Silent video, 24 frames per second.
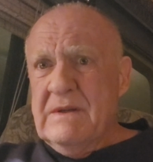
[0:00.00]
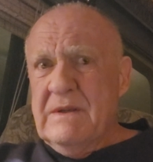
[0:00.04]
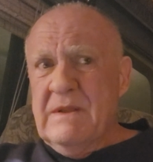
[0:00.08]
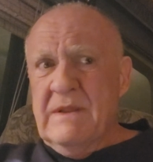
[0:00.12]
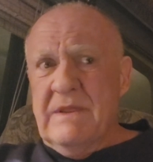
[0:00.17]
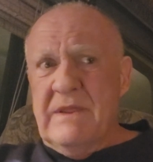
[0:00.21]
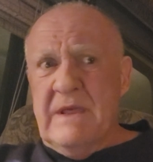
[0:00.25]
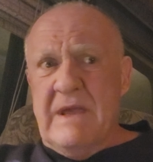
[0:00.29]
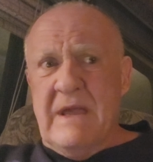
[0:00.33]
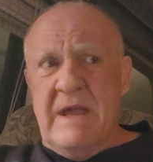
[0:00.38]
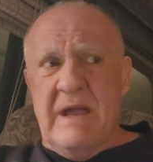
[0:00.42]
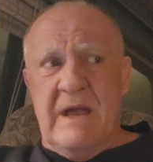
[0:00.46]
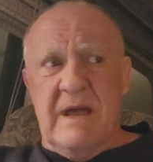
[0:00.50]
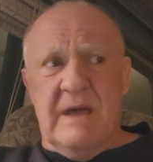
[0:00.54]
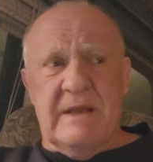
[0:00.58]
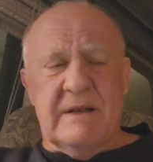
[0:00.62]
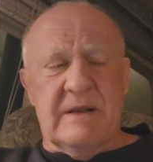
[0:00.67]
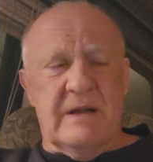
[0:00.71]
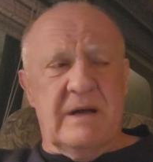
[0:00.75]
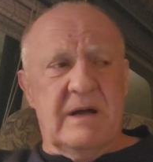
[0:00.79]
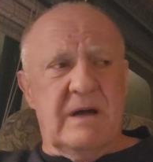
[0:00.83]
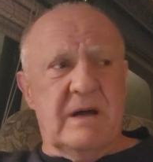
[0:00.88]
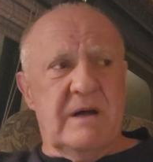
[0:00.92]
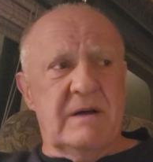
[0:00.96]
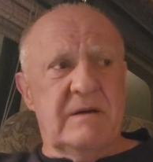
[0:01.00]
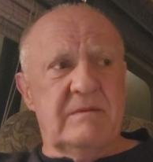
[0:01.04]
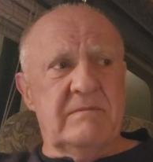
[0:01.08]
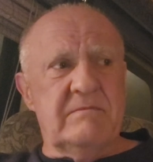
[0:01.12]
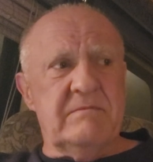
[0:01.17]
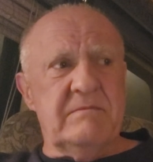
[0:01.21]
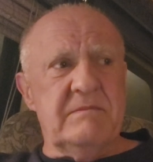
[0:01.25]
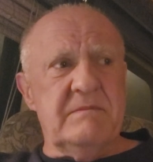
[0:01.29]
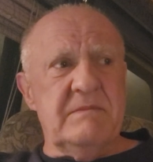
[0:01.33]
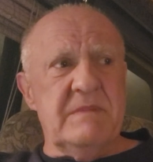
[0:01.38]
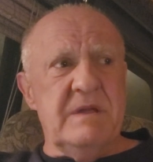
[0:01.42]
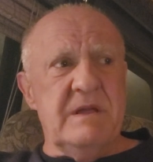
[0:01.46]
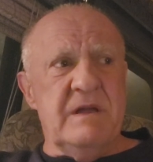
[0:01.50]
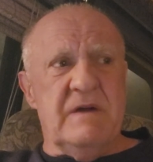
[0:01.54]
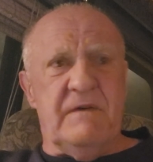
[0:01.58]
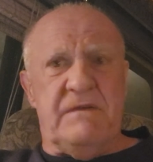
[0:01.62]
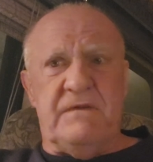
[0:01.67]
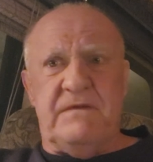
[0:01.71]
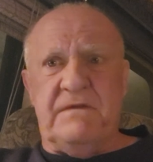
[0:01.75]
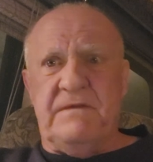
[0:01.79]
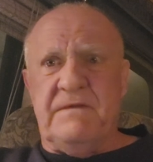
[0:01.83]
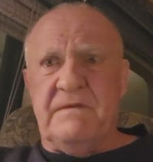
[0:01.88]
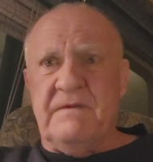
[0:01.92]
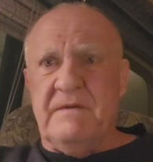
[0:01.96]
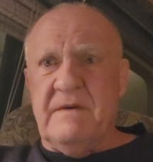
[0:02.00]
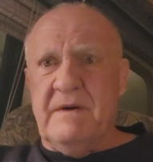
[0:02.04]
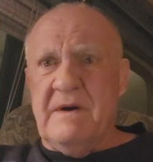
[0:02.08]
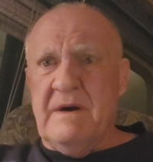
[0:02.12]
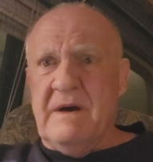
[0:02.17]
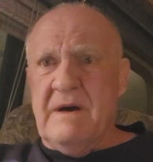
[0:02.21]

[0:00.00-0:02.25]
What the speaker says: that if